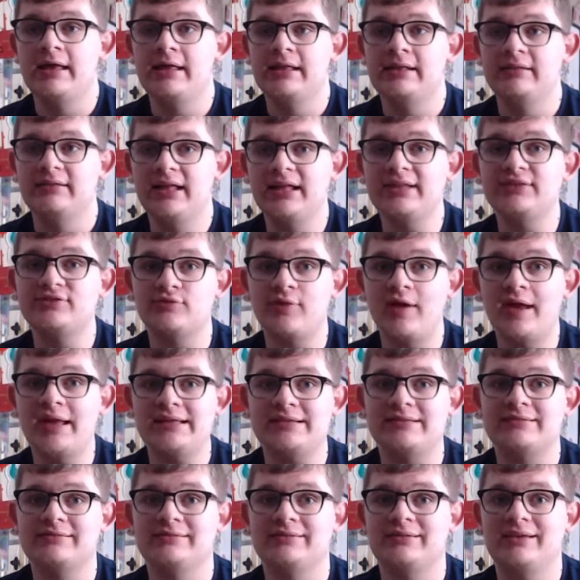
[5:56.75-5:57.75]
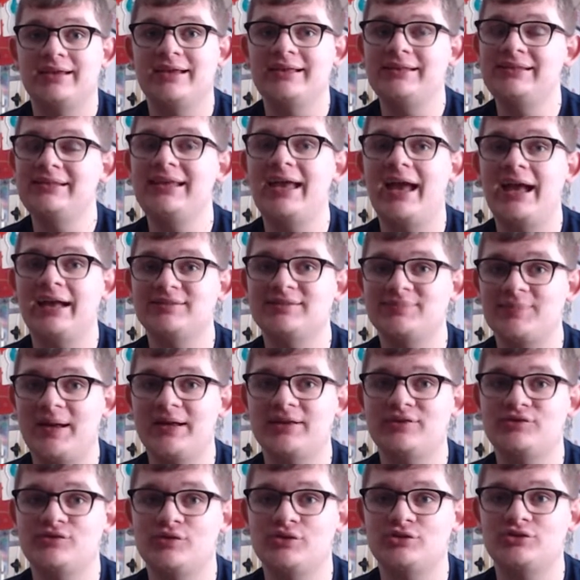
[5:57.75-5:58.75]
That's right. In the Xbox
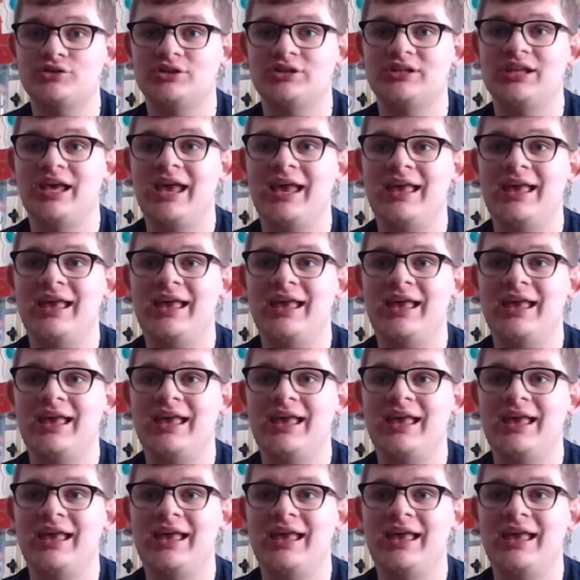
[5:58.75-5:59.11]
version,